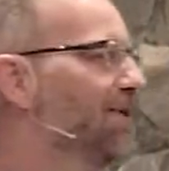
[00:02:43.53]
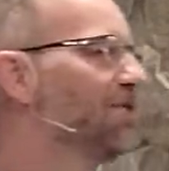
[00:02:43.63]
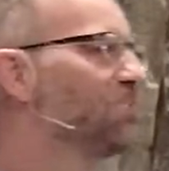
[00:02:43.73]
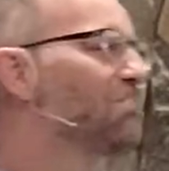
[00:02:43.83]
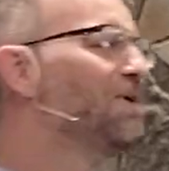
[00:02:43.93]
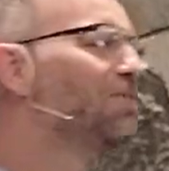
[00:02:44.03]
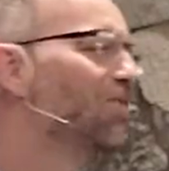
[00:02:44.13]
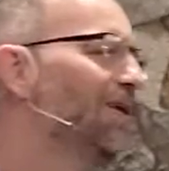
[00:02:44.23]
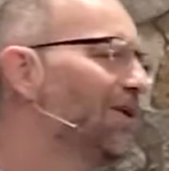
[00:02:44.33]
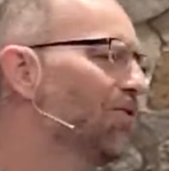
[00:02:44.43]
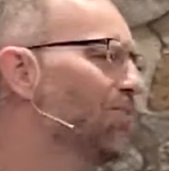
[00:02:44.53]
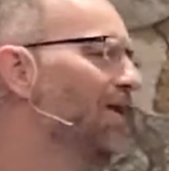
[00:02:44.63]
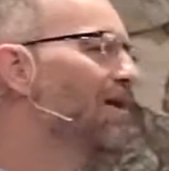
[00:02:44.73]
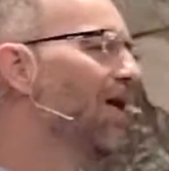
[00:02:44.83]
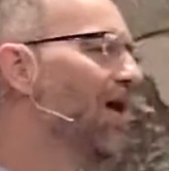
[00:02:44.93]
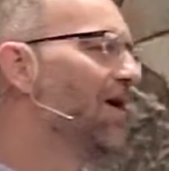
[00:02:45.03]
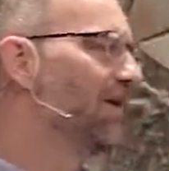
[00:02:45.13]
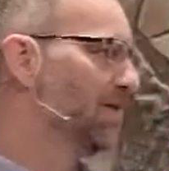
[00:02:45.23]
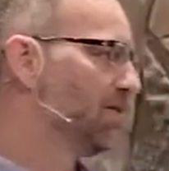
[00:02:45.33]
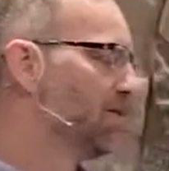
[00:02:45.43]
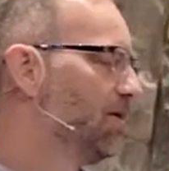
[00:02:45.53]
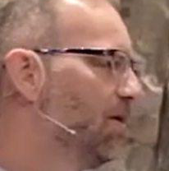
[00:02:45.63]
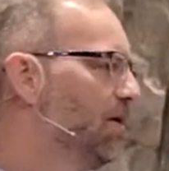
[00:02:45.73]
Just be real. Be honest.